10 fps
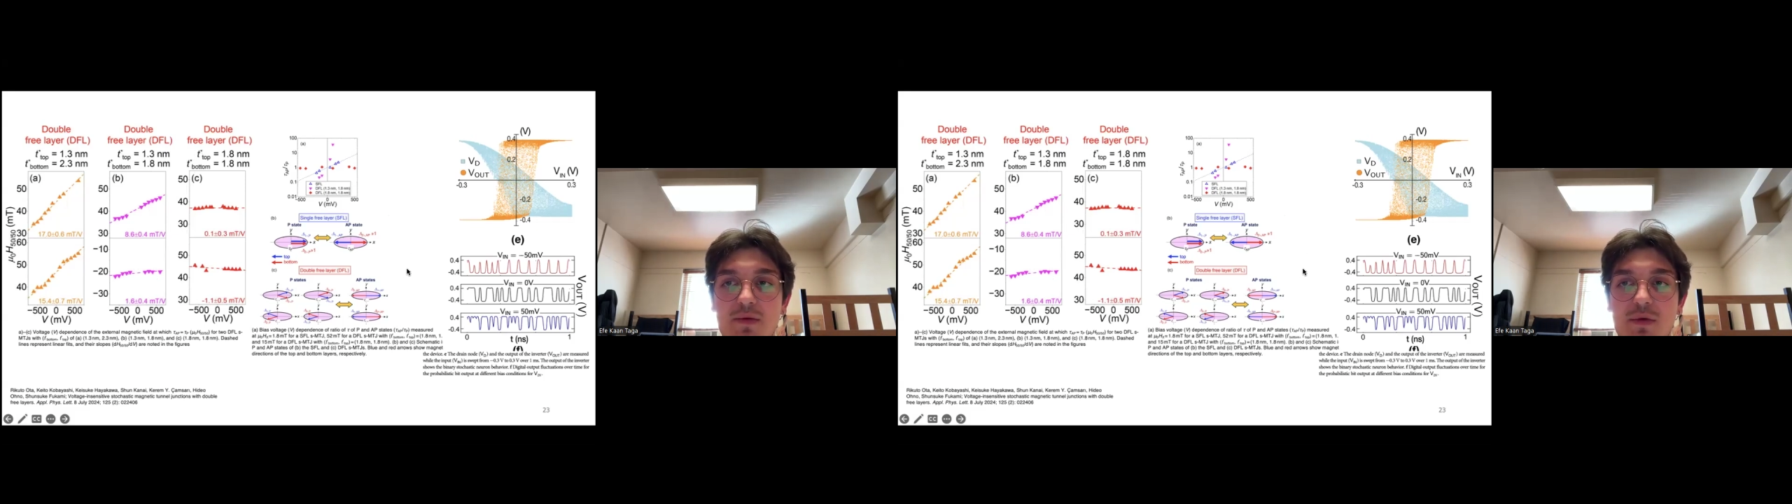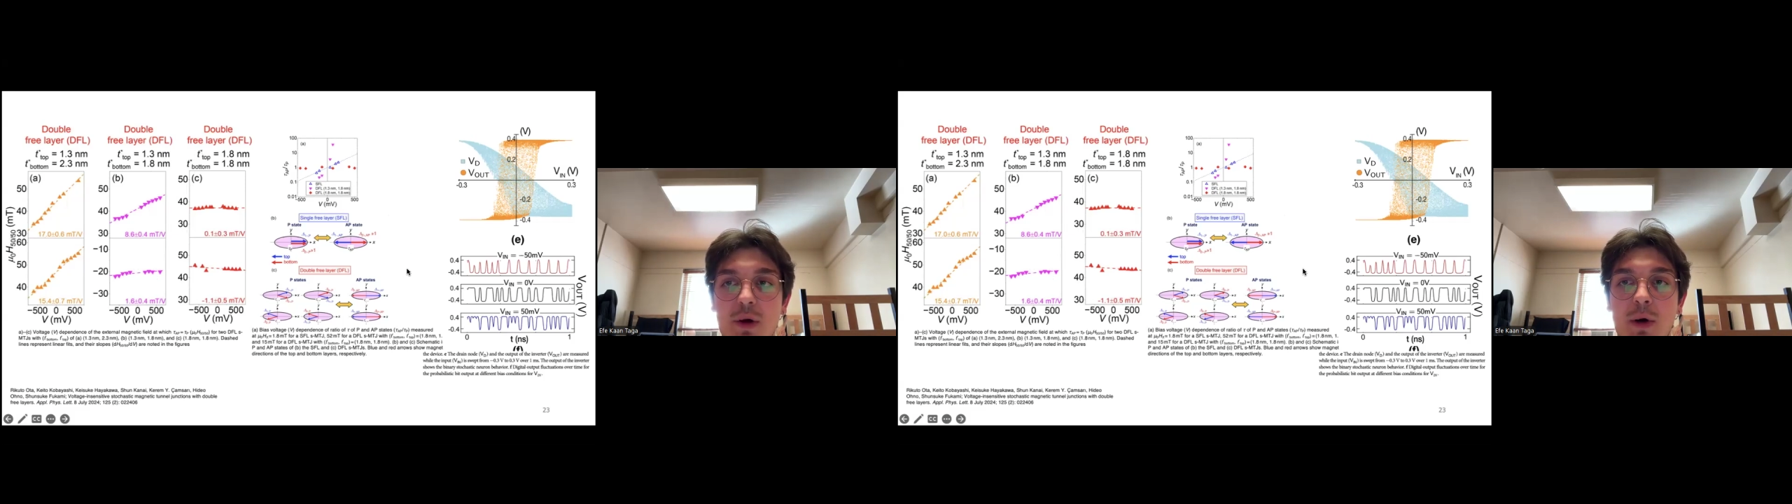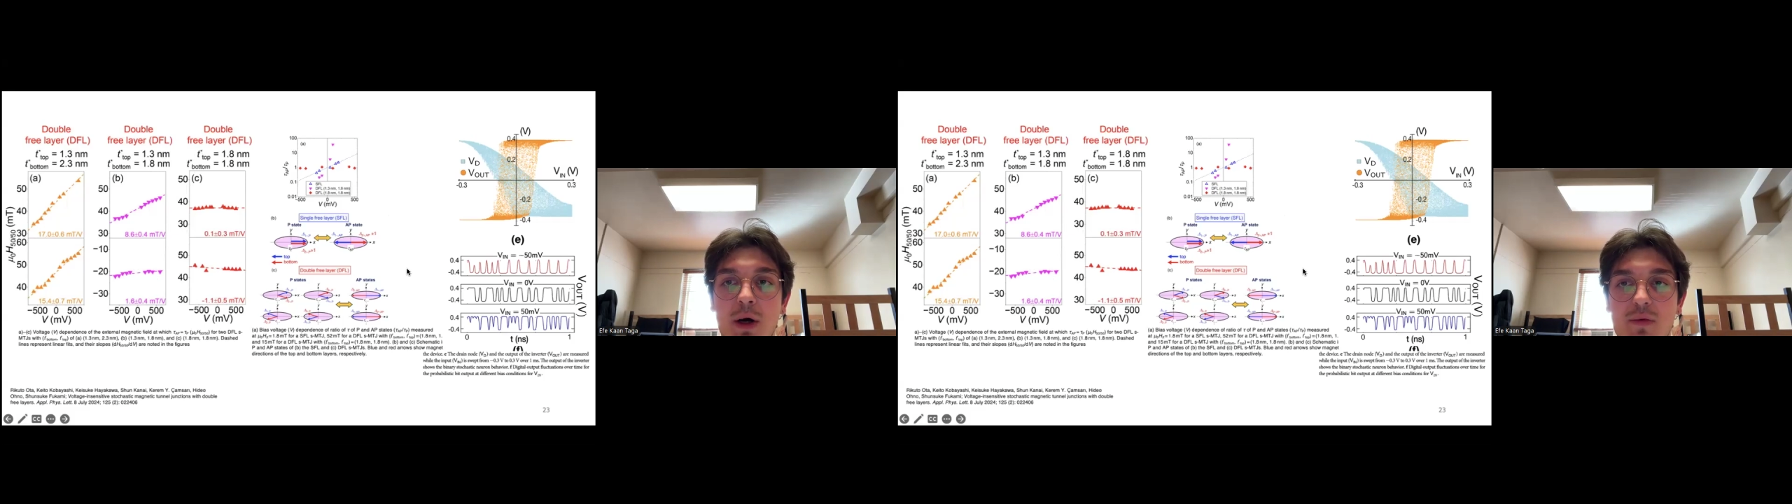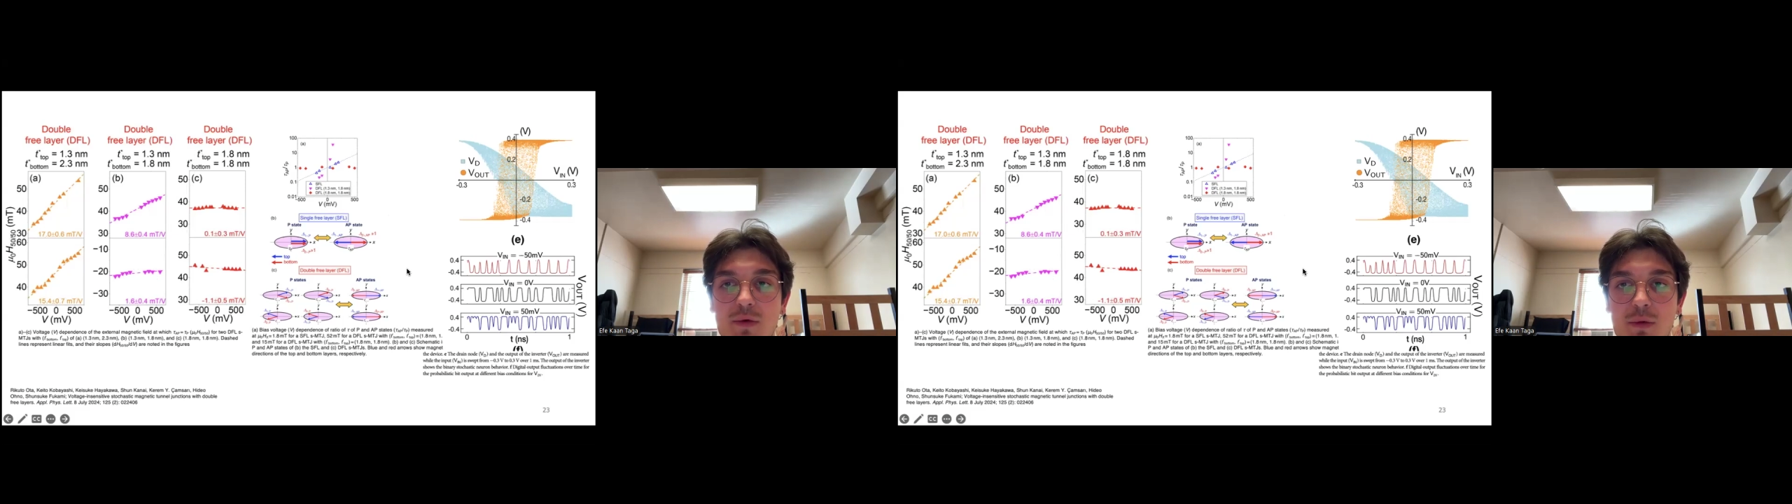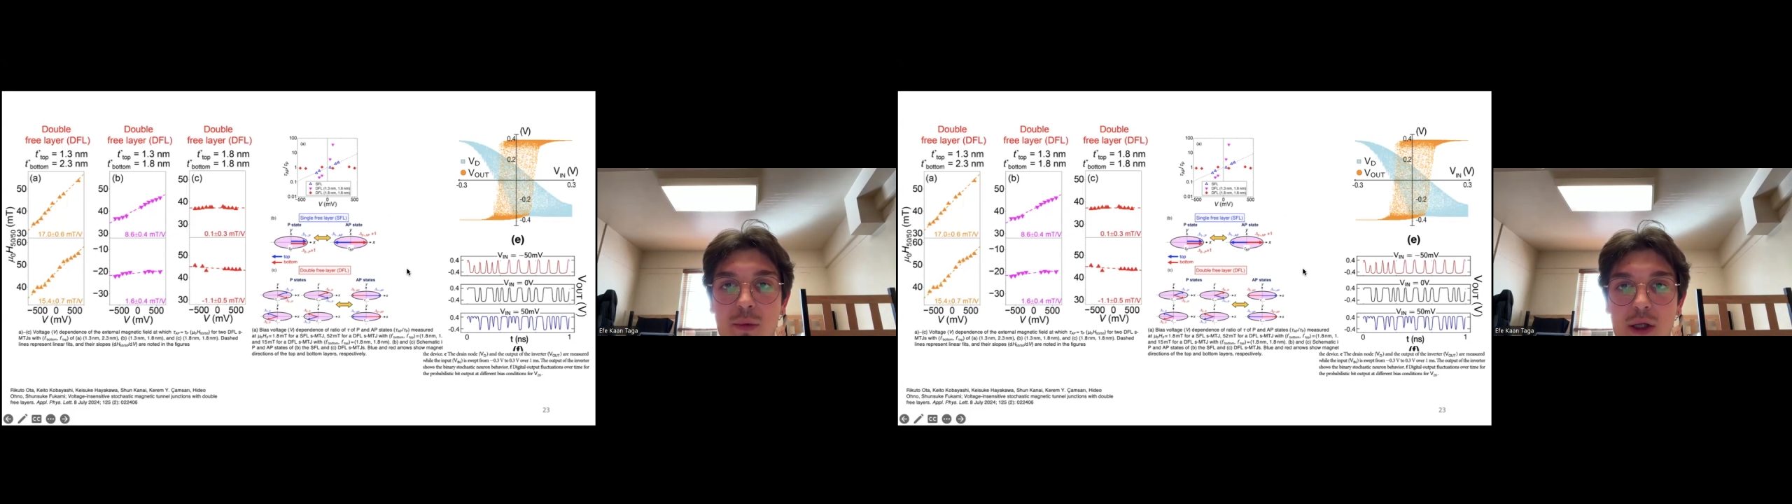from our
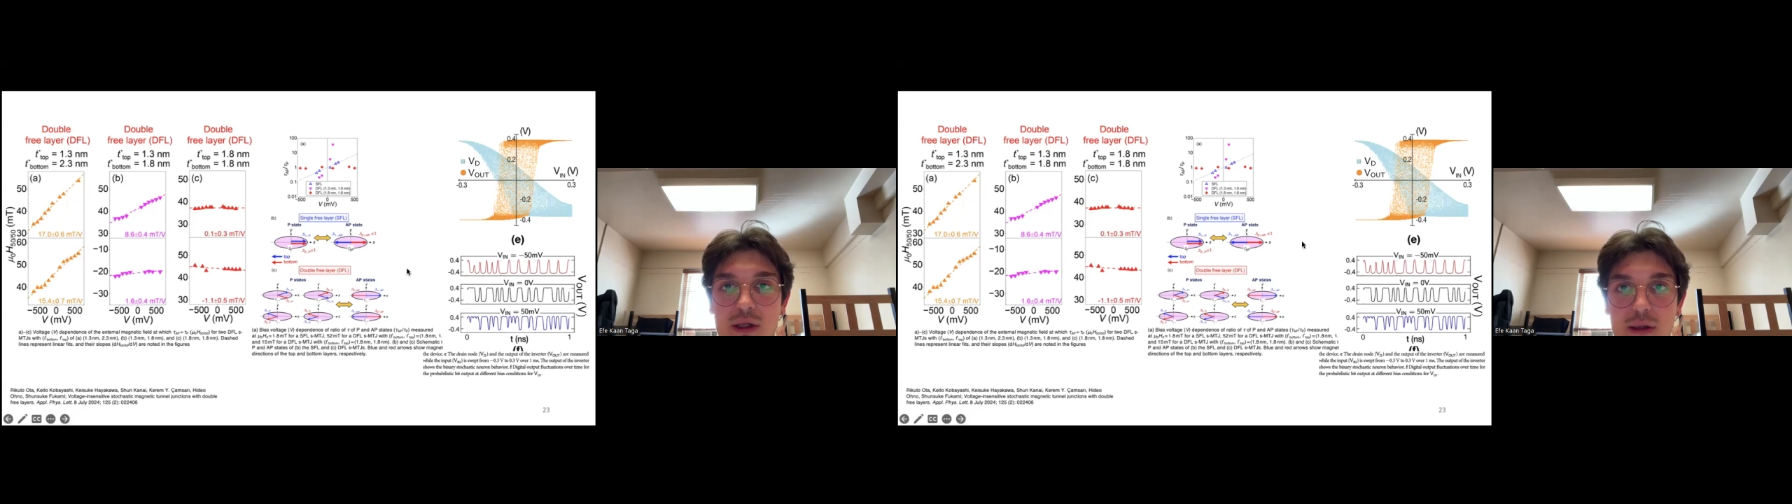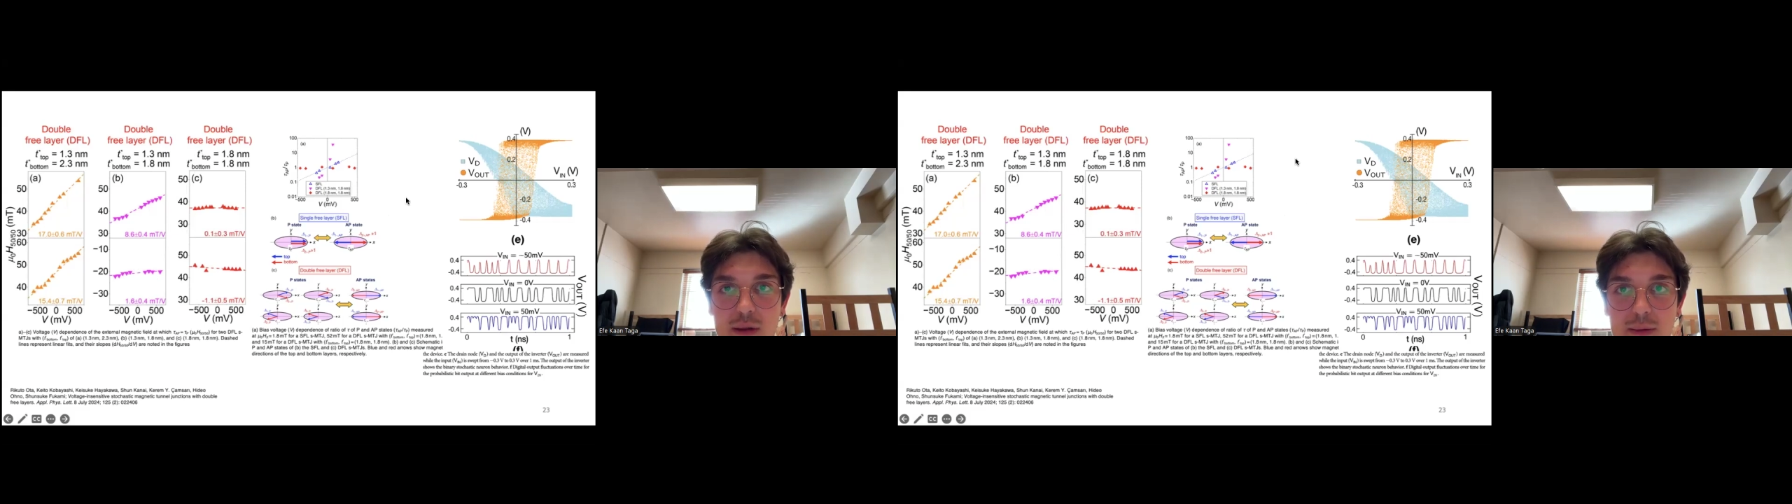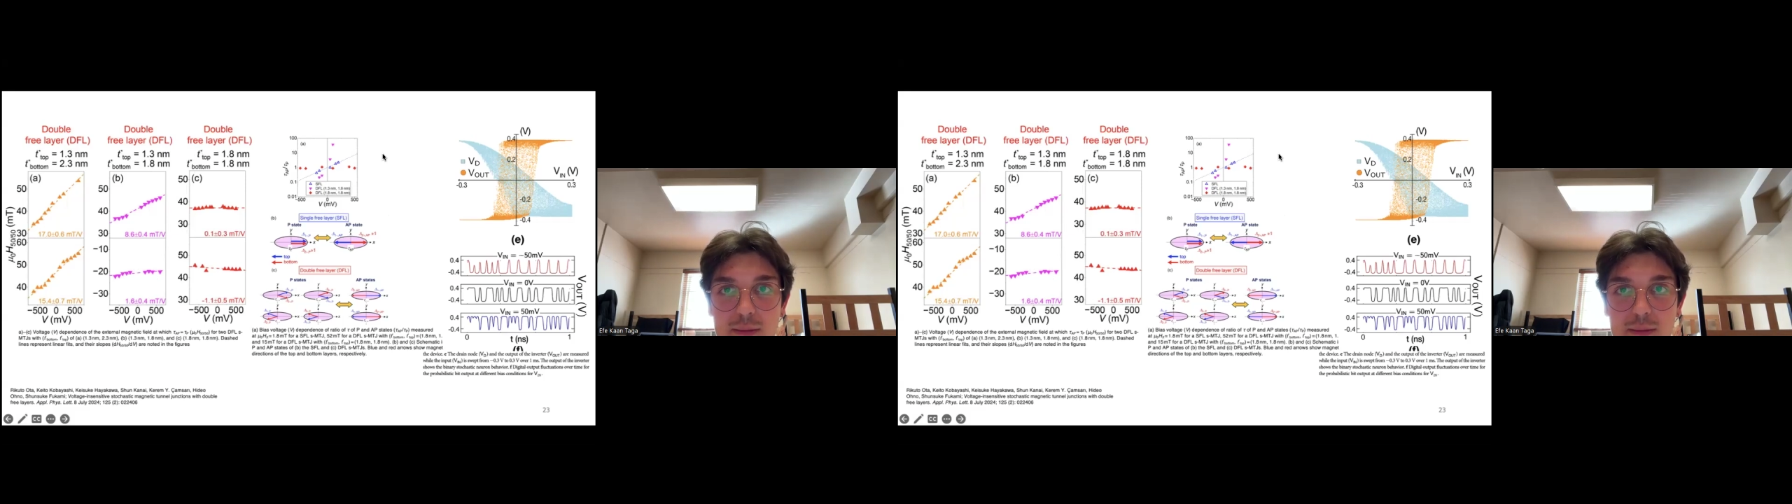full model.